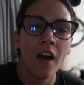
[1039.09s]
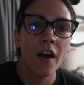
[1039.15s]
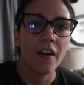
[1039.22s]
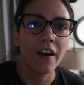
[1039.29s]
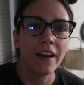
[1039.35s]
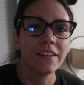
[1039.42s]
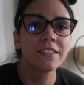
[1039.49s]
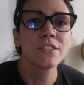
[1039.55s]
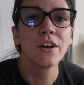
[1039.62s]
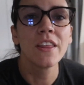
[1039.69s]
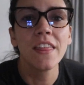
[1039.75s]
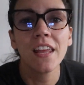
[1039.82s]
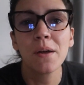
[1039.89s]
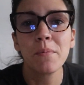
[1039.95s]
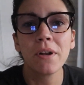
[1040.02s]
All right, so I
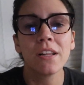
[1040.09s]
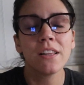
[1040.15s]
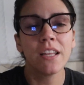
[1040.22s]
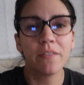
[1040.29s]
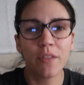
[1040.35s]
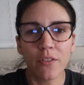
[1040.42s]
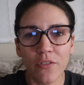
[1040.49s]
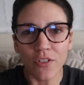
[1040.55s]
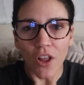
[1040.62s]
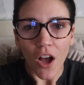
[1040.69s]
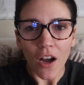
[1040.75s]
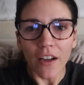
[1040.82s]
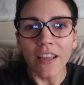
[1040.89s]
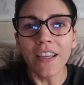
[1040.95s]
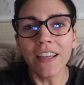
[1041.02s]
think I'm gonna leave the
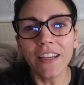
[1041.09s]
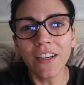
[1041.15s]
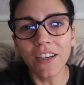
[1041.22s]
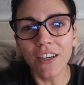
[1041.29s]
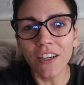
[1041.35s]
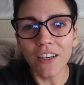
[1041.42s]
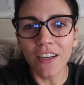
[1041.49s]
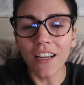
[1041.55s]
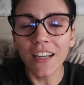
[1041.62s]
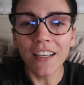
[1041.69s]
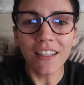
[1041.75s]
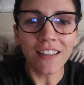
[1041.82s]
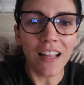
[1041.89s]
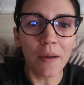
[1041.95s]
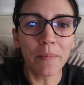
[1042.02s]
vlog here.
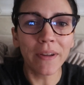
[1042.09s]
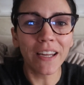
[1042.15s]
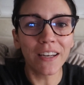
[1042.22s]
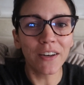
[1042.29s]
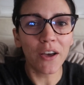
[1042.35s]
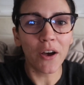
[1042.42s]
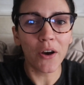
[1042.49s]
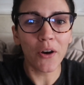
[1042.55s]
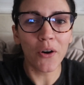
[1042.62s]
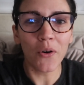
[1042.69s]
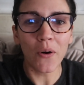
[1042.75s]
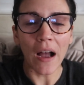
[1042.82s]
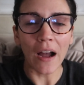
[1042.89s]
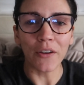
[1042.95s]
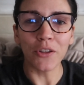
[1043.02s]
Let me
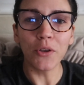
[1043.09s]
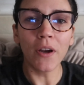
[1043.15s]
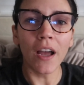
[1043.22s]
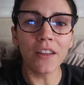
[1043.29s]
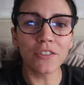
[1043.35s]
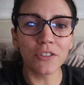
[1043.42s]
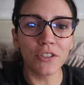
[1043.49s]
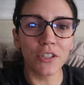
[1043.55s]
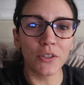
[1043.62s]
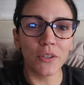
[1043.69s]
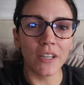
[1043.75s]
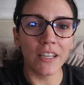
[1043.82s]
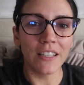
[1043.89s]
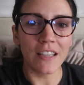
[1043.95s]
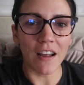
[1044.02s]
know how you guys are
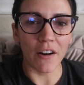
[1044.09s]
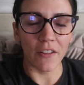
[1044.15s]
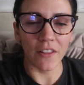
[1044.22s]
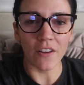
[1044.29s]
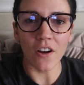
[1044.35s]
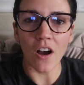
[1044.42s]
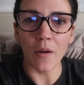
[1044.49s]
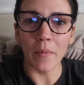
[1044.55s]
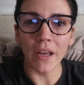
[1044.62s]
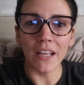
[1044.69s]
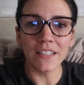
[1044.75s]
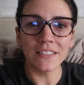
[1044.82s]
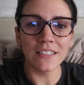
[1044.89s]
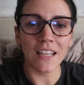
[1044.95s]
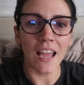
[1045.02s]
doing down in the
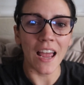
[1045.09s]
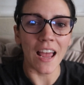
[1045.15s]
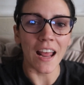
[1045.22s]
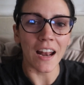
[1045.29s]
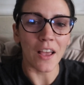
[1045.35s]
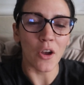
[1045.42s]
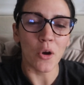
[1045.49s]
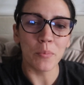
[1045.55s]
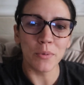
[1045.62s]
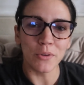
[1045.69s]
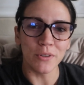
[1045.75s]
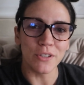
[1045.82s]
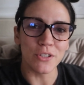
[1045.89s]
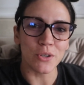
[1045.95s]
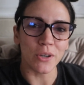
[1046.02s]
comments, and I hope
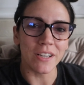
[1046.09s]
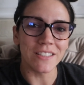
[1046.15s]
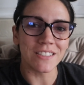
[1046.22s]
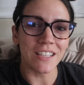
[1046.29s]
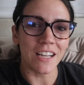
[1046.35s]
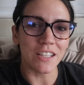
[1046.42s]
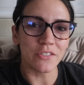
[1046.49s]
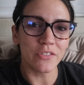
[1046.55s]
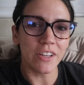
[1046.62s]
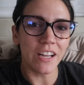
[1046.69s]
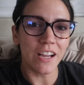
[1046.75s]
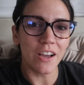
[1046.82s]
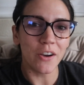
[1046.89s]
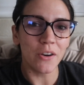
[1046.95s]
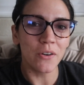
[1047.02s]
you enjoyed today's
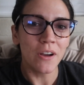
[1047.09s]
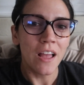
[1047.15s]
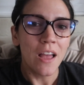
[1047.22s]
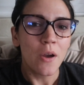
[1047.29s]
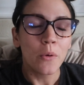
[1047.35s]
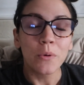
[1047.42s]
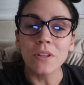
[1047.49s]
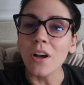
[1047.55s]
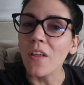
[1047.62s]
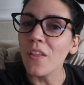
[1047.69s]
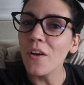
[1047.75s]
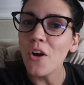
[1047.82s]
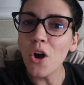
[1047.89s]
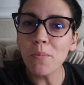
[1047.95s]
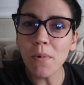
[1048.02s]
video with all
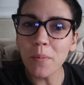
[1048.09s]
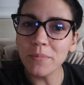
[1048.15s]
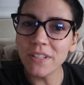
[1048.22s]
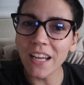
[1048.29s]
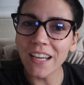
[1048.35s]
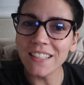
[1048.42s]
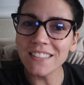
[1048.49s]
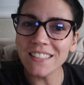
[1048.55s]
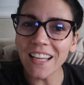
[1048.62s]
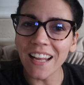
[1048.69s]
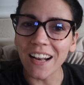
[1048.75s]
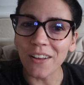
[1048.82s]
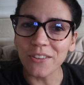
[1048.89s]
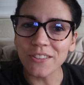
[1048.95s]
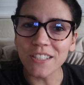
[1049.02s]
the home updates,
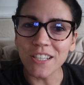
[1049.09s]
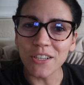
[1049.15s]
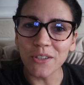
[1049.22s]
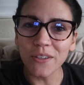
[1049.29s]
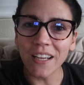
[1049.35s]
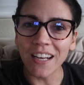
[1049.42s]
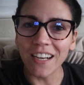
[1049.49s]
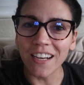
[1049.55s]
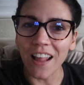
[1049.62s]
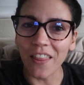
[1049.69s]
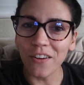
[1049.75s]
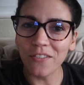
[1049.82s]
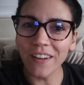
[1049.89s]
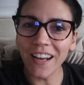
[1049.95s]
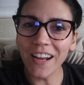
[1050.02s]
and I'll see you in
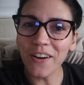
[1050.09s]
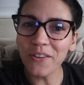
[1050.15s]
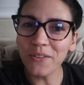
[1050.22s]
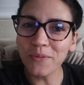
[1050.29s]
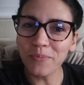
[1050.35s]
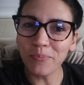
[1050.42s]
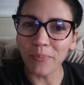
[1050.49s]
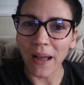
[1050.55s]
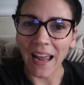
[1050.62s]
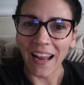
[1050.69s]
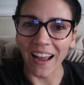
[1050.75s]
another video. Bye